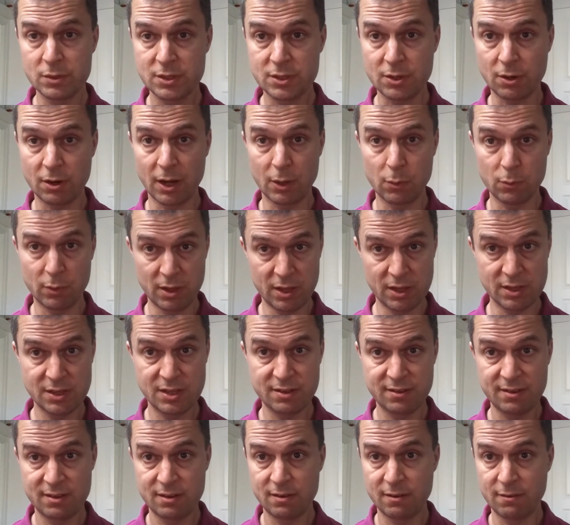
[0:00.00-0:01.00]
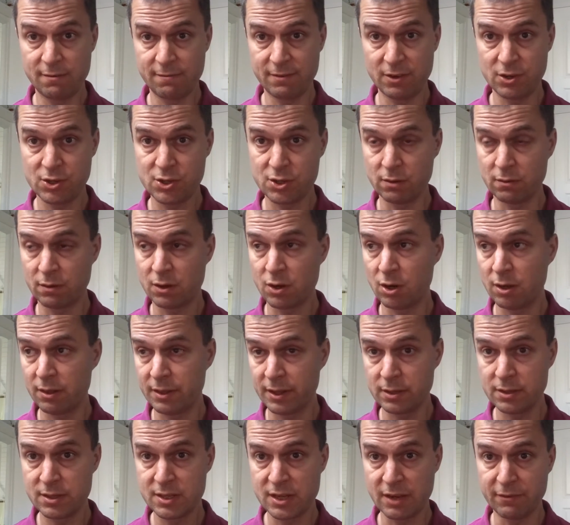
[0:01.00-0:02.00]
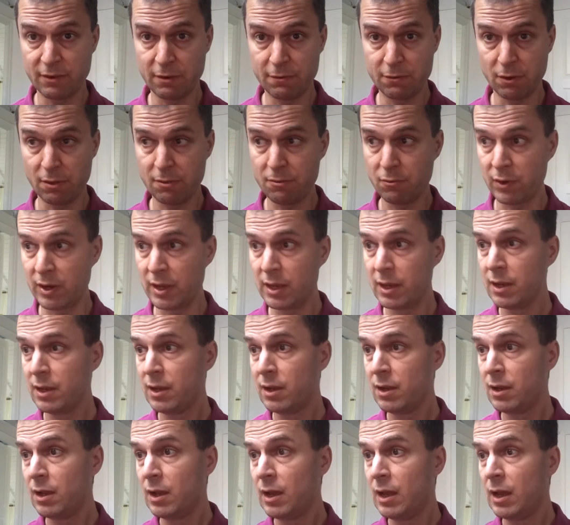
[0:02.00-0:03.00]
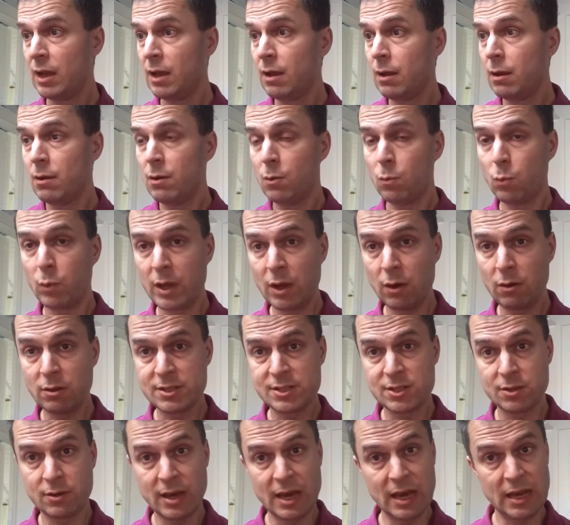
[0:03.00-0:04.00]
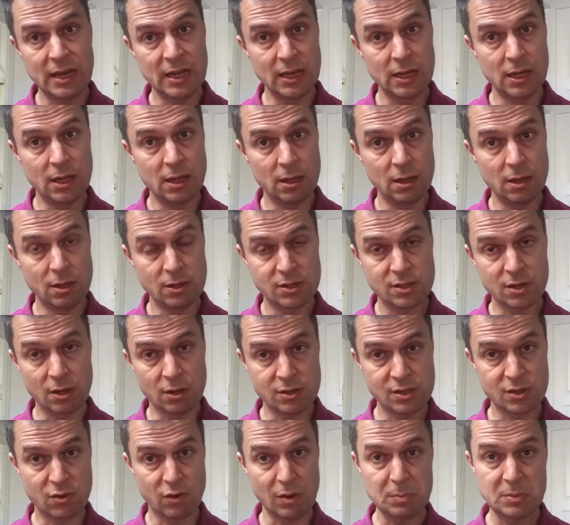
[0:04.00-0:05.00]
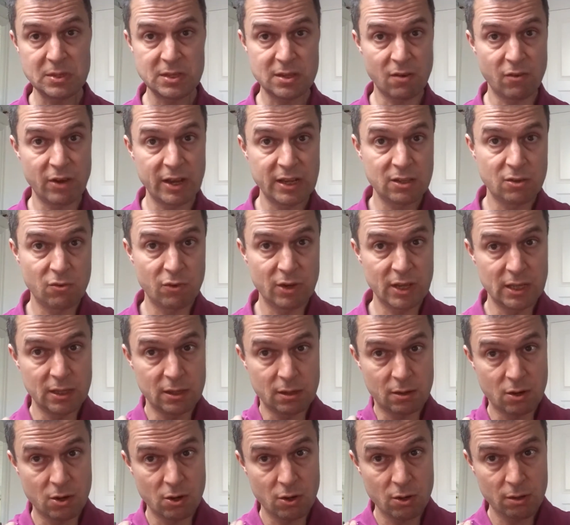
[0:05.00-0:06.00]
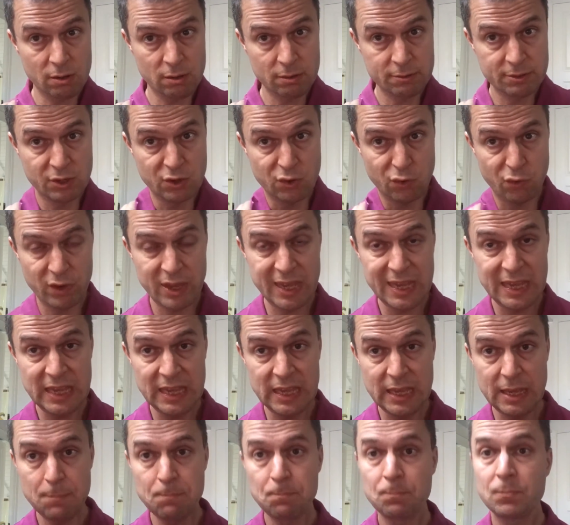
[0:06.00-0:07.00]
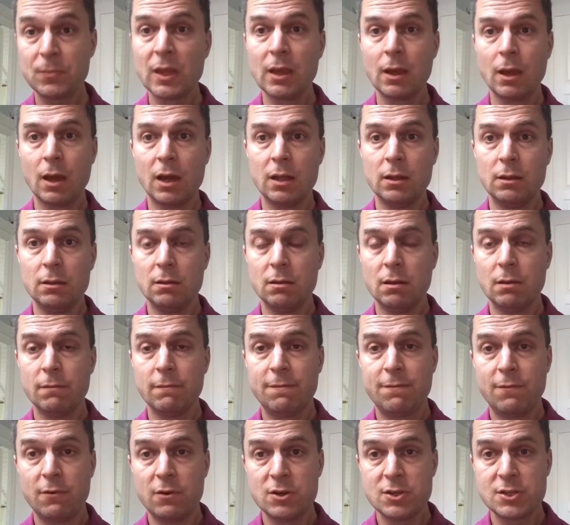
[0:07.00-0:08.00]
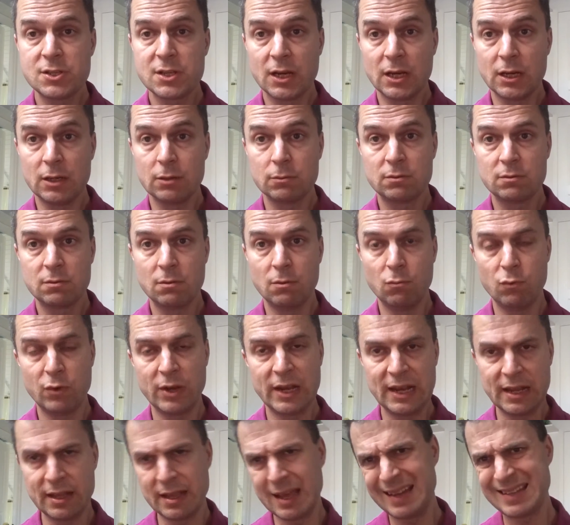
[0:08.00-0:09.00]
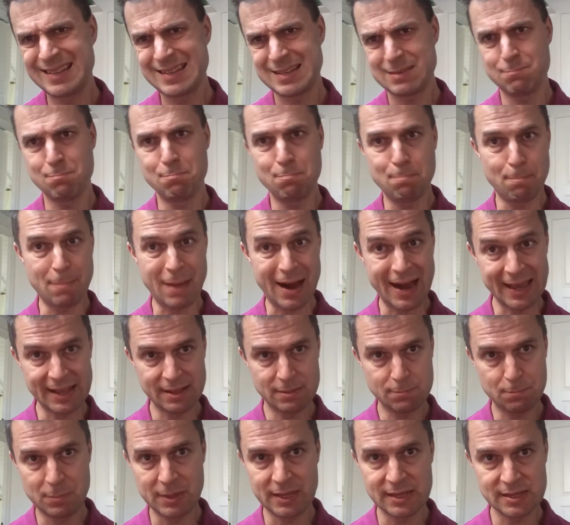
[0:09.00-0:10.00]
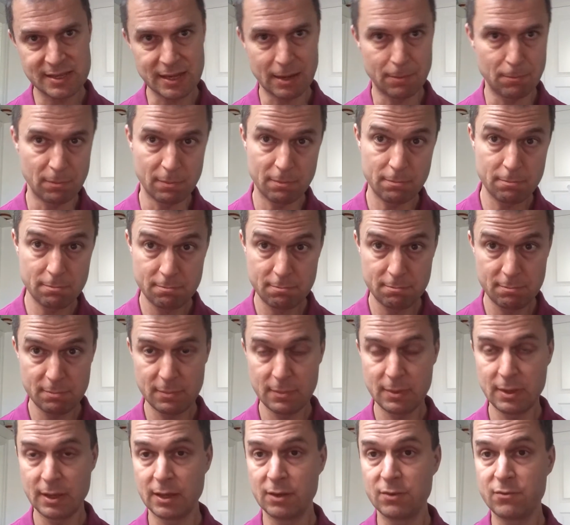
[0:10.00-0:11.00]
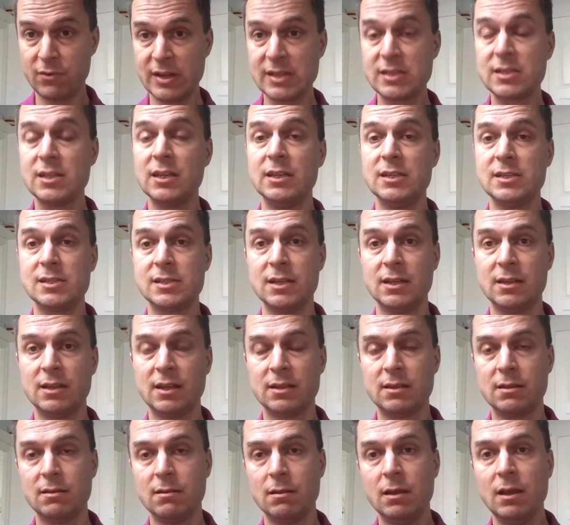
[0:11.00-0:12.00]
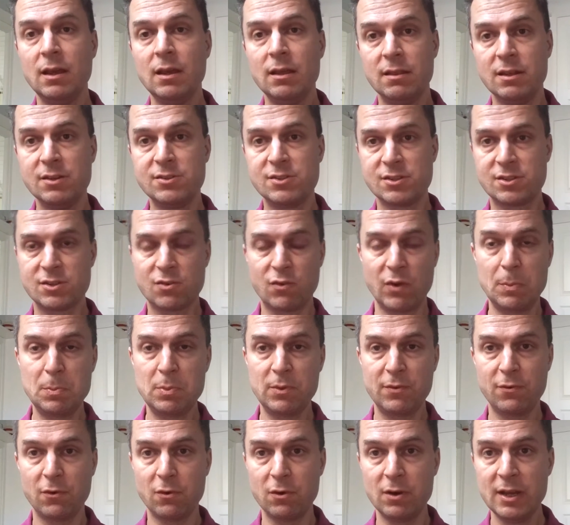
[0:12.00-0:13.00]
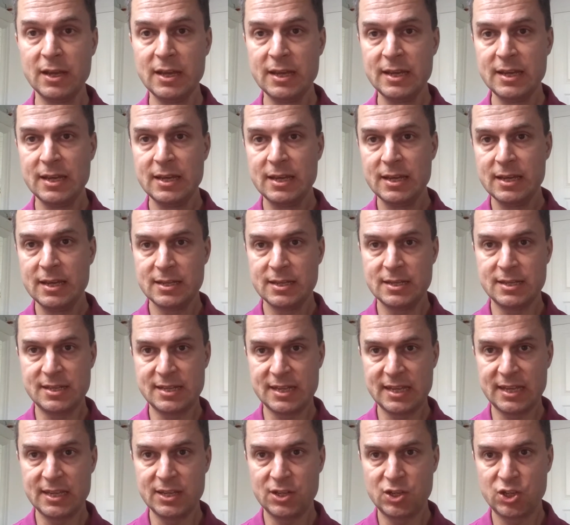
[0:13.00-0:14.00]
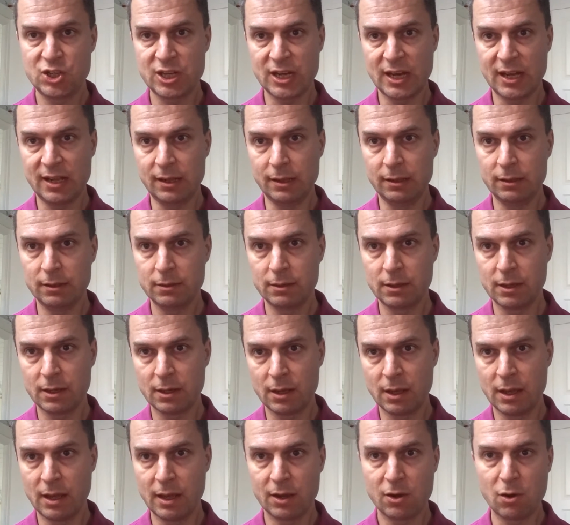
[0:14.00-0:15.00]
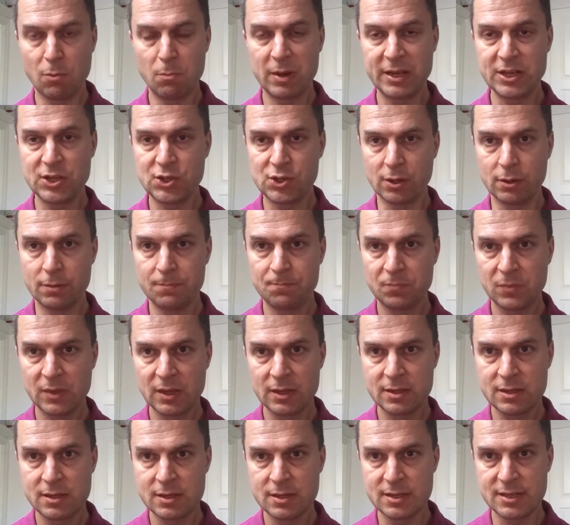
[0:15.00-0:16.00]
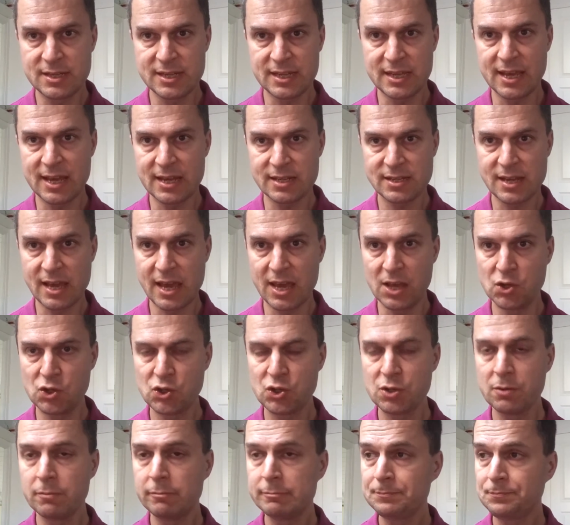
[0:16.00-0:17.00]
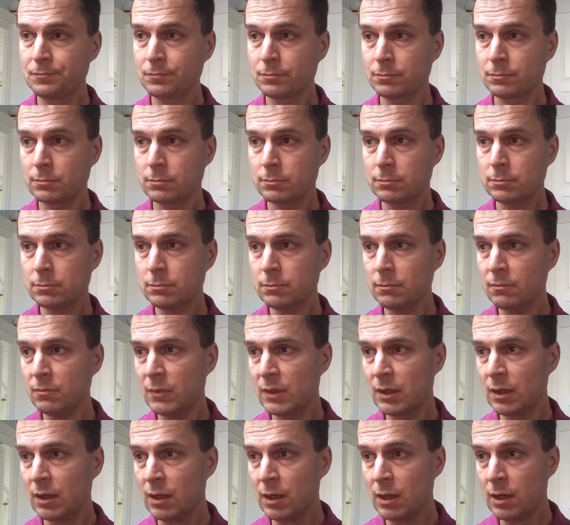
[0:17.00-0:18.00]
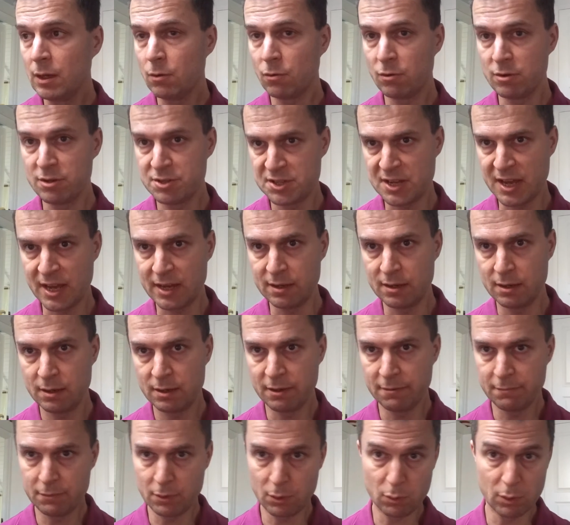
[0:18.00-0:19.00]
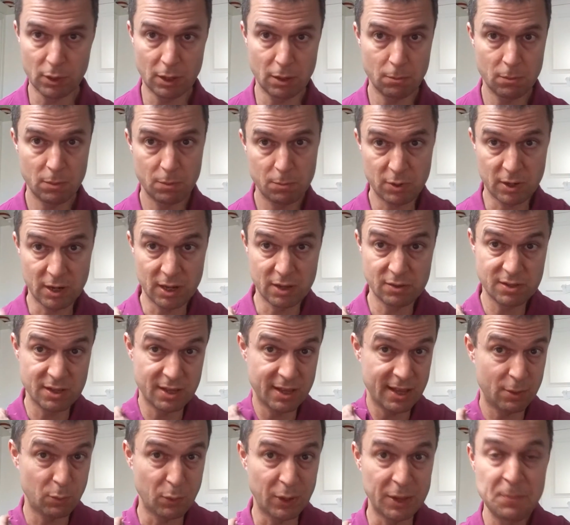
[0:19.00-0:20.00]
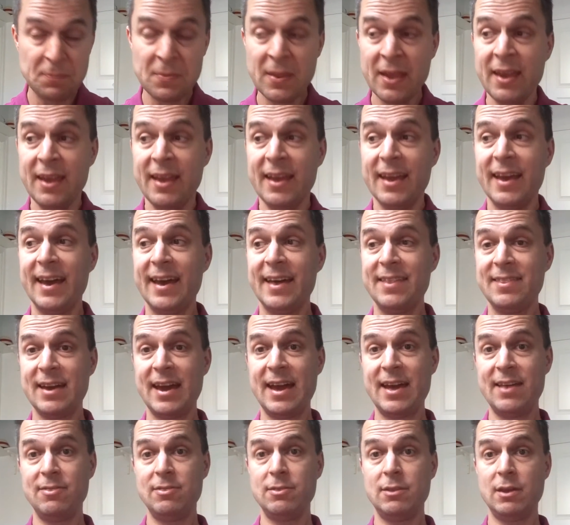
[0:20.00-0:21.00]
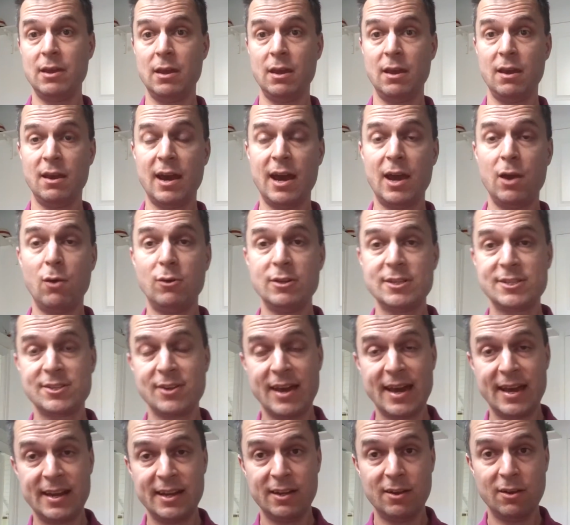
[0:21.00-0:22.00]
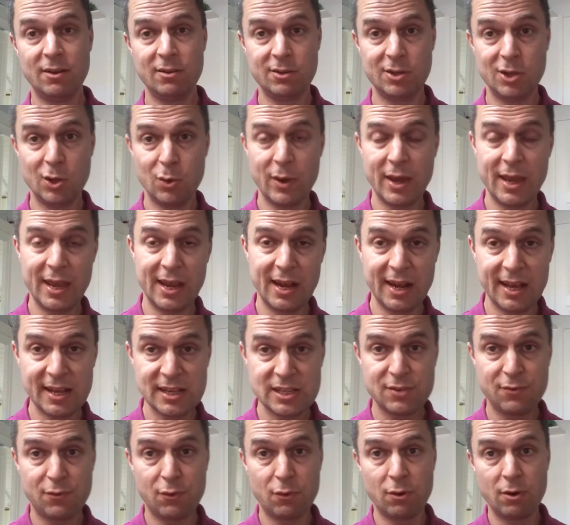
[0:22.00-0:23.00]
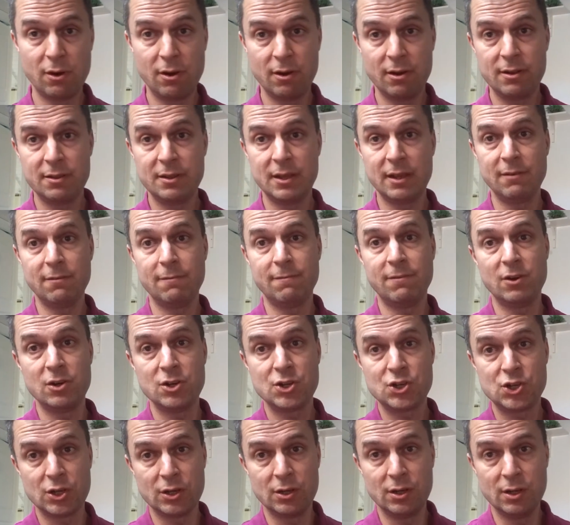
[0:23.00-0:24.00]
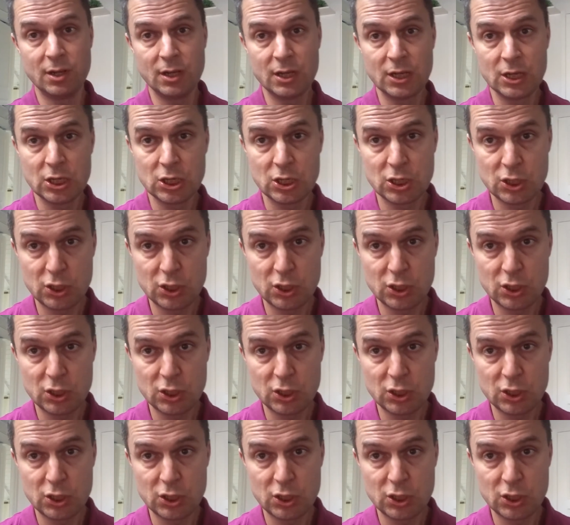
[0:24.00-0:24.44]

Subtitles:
Starting with this version of curl then 7.43. We also added a scripts directory in the curl tree, and first out, really that might be some interest, is that there's a script for Z shell completion, ZSH, or Z if you want to pronounce it that way. And I also added a new alias for the version,